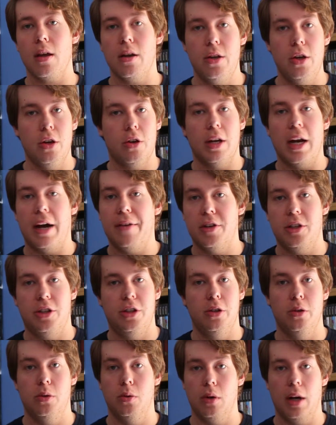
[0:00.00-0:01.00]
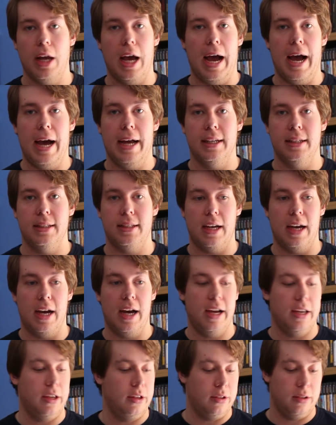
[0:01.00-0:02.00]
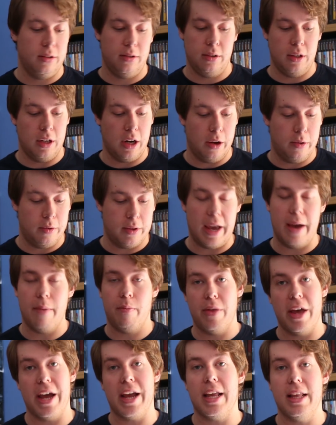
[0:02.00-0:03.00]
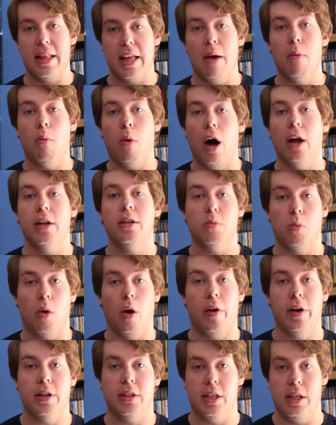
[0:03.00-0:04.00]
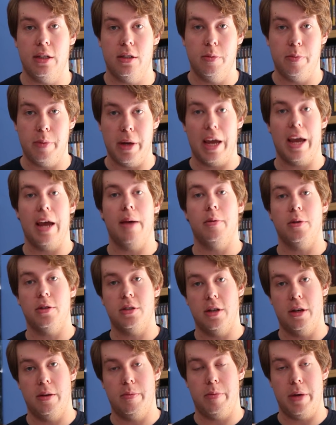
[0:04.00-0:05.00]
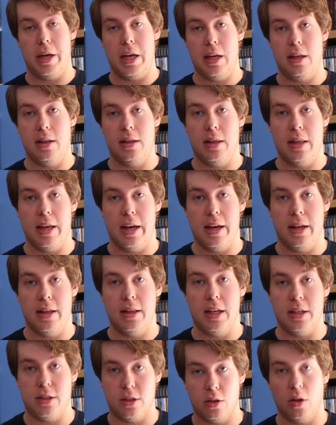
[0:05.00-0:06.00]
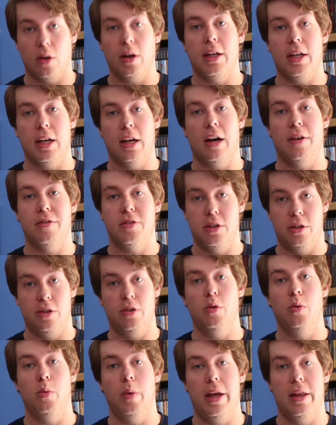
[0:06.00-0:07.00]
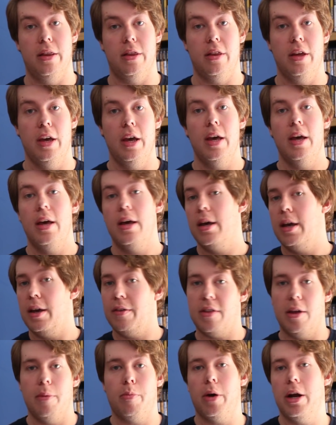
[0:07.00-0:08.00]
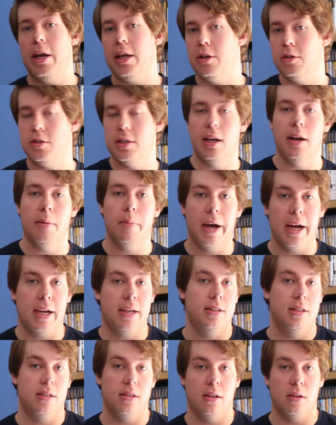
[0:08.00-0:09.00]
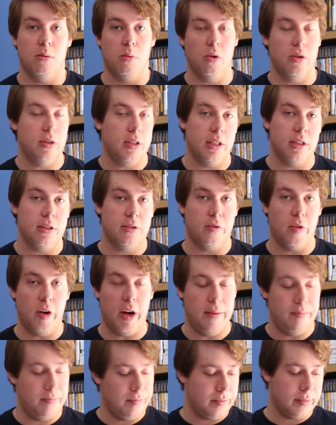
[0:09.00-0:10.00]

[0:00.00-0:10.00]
you can have a duel, and you know, they're under warranty to be able to be, they're solid enough to duel with. If they break, you send it back as it's under warranty, it's free.